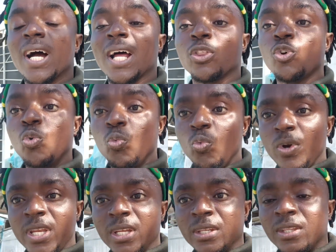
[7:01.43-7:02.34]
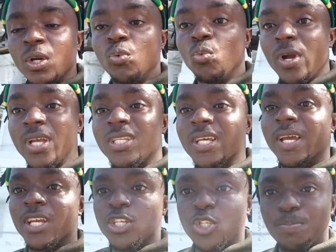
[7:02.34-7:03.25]
are not winning the way
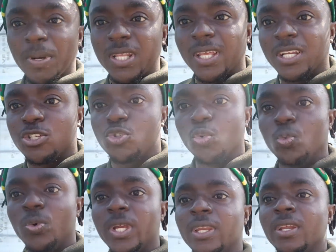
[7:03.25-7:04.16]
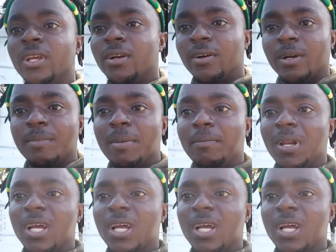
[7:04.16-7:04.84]
they expected to win. Remember,